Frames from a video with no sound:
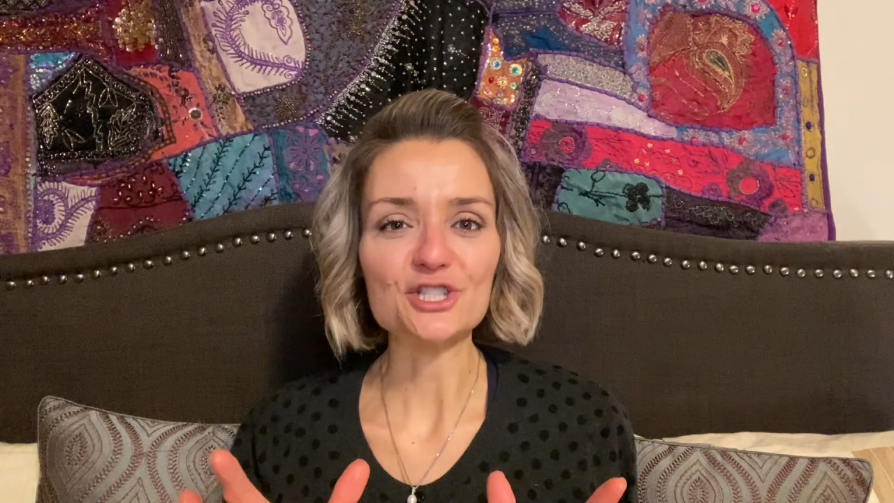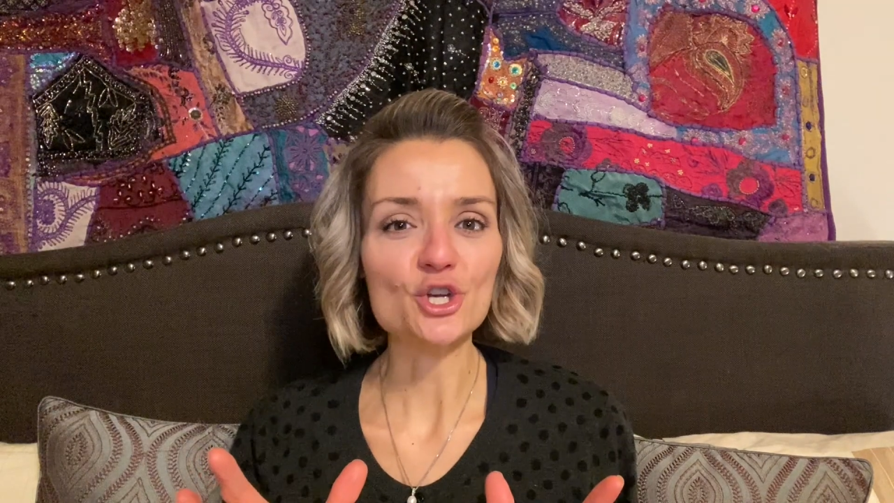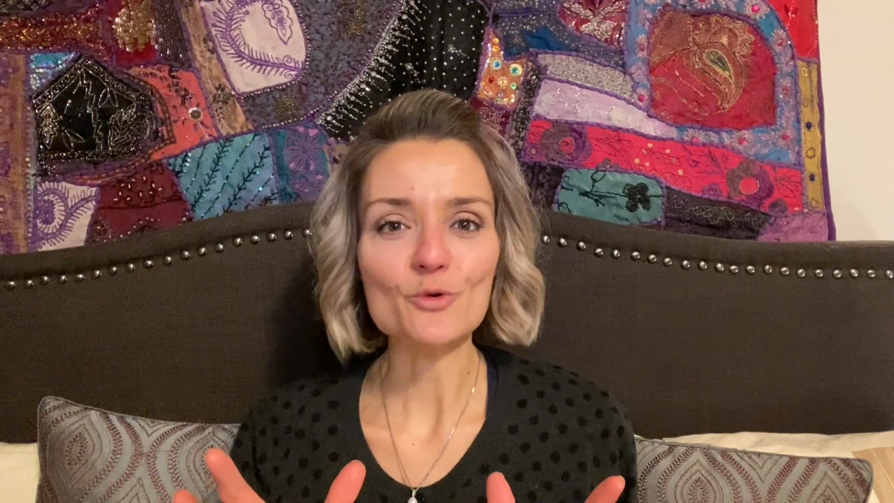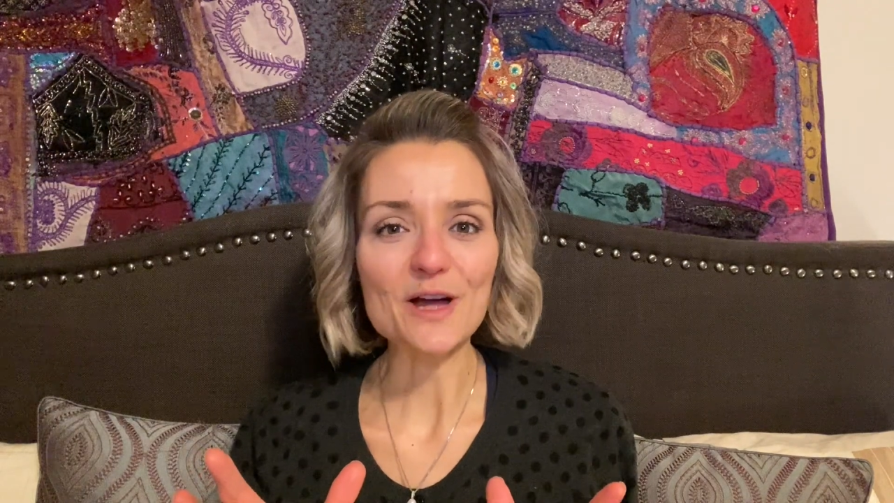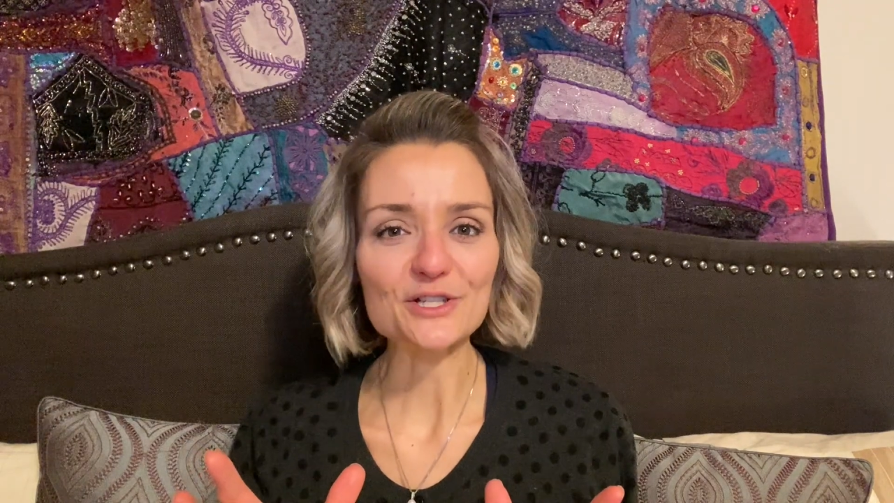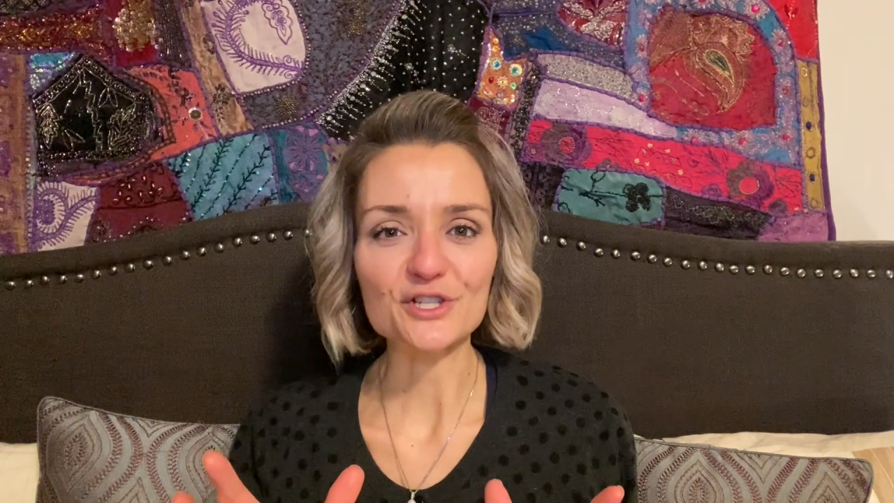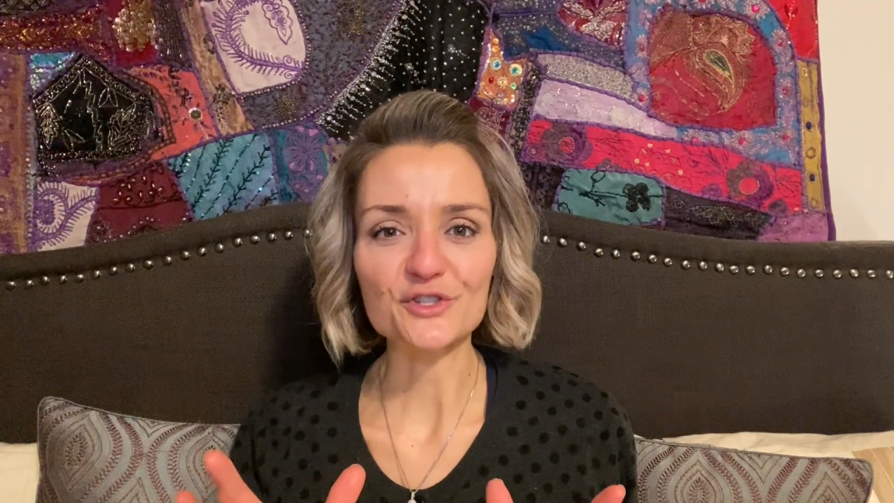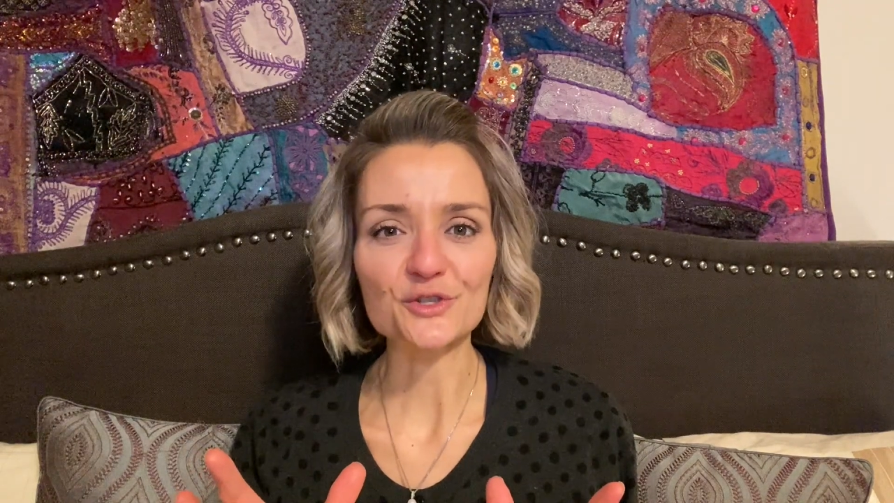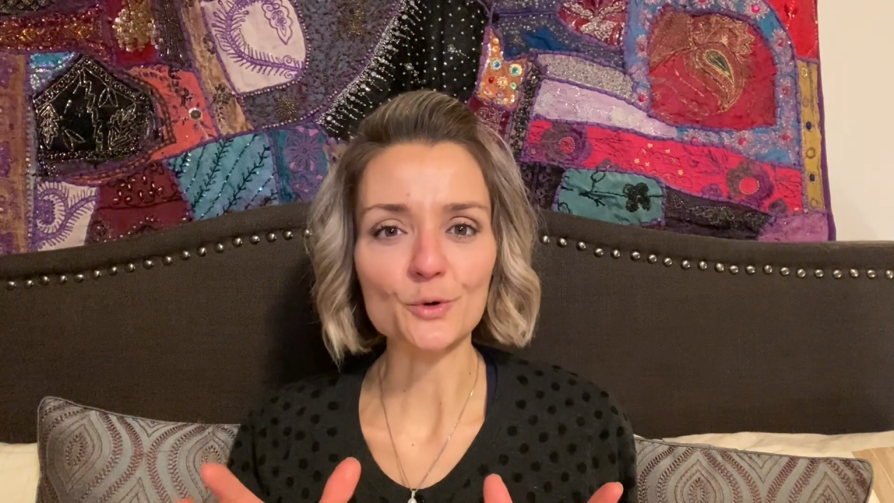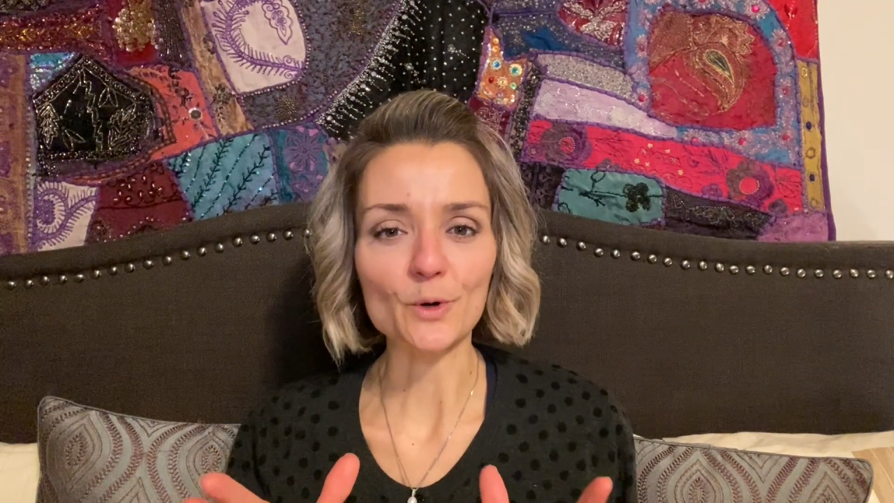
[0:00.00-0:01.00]
two-edged
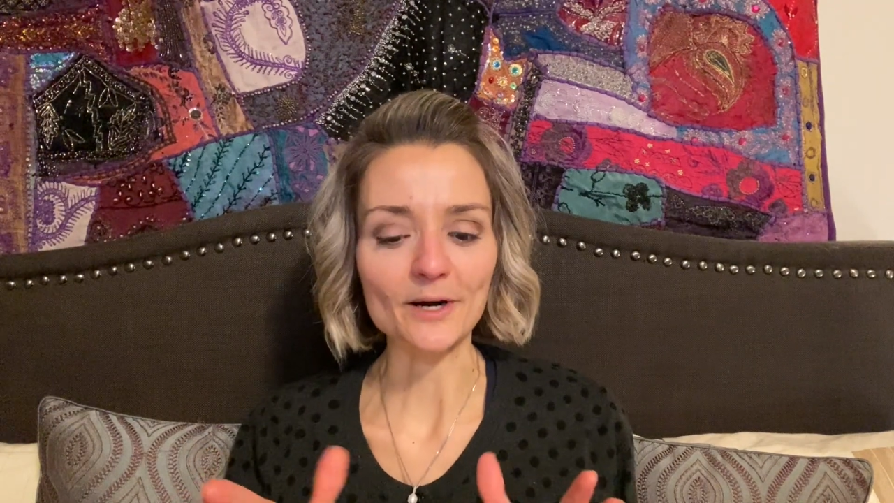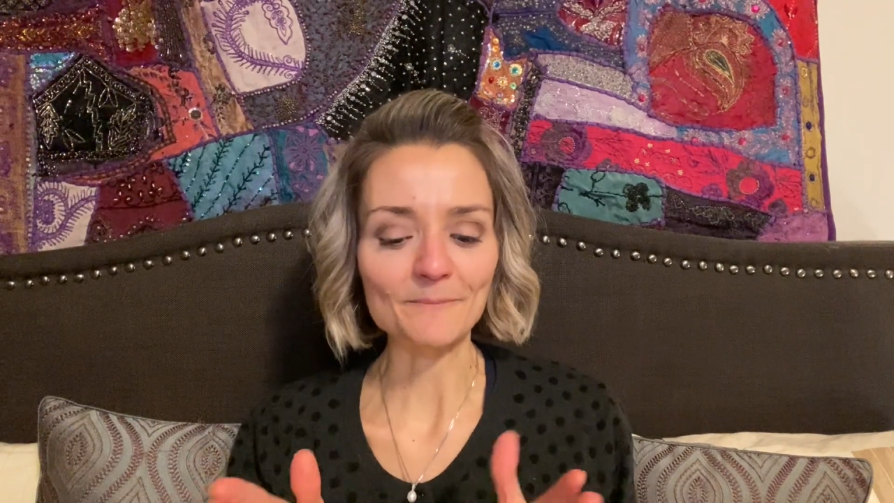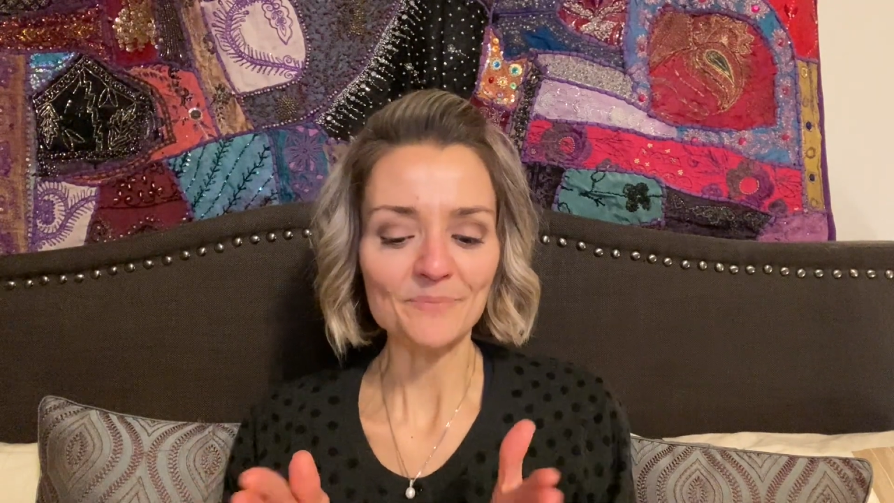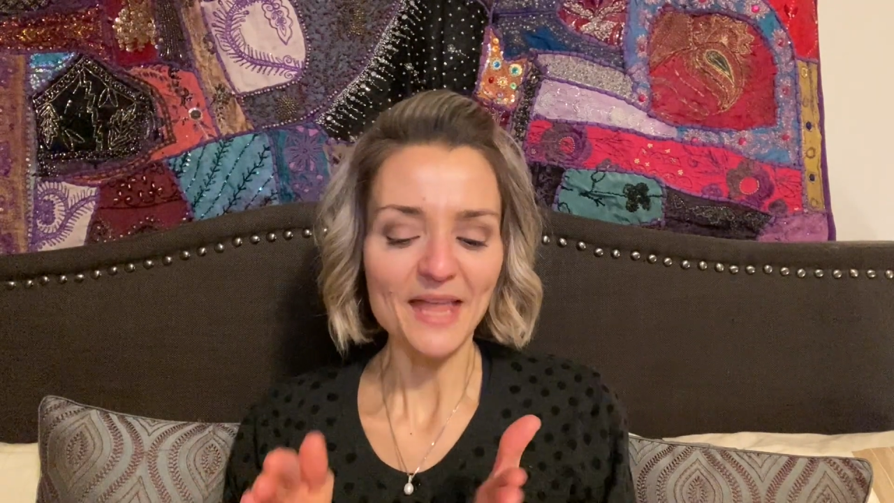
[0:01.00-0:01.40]
sword,